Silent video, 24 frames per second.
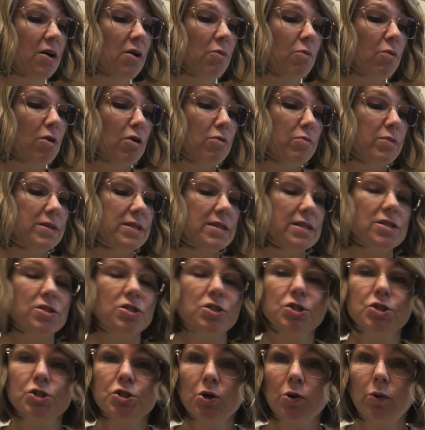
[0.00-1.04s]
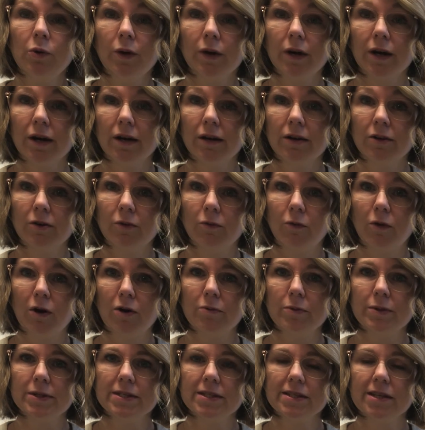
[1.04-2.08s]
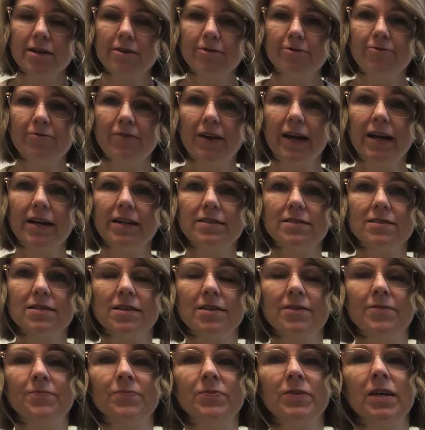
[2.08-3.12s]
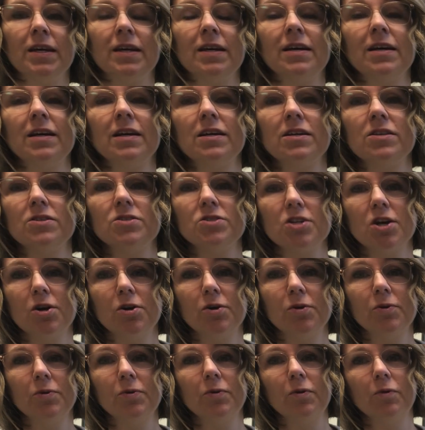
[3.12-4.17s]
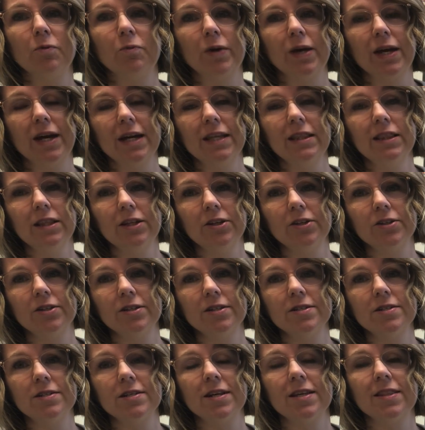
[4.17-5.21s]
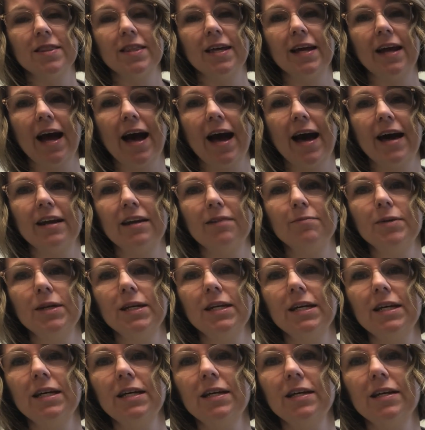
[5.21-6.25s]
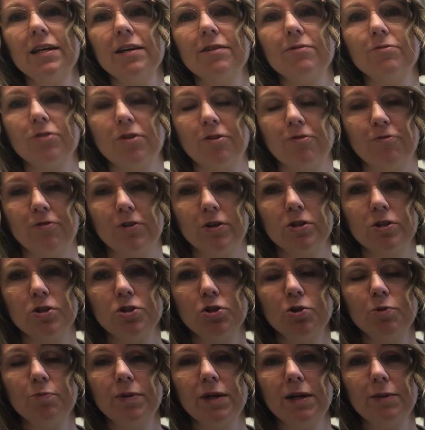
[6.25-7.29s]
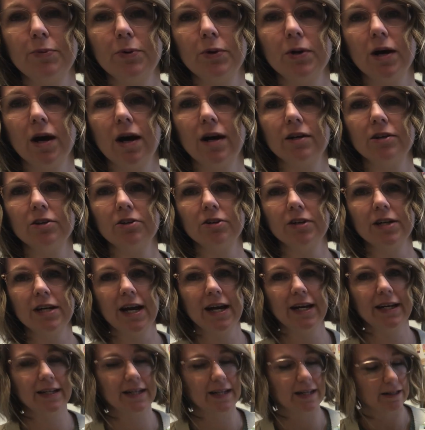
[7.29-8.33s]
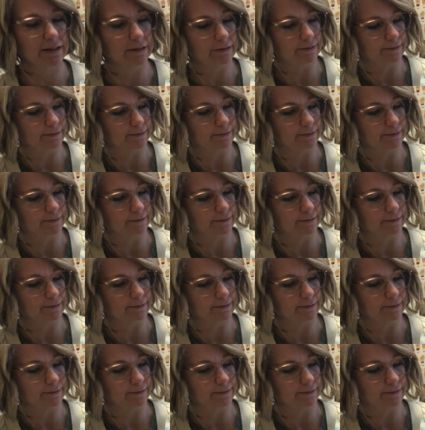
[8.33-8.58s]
What was in store? What was their fate? So we had learned that Adam and Eve, the first 2 people God created,